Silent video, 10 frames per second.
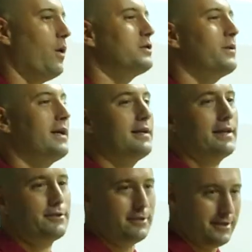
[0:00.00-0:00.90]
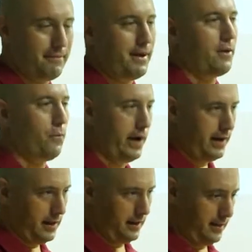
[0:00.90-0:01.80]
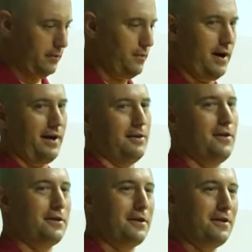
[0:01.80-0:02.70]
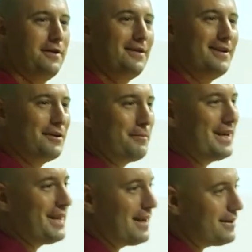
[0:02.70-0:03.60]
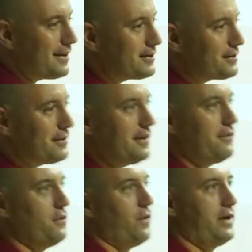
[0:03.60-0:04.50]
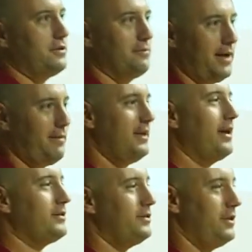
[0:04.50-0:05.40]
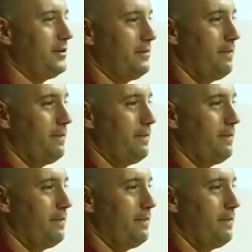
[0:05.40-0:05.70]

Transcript: Once we get electricity back, wait a little while longer. It'll be a lot nicer if you wait till maybe next year.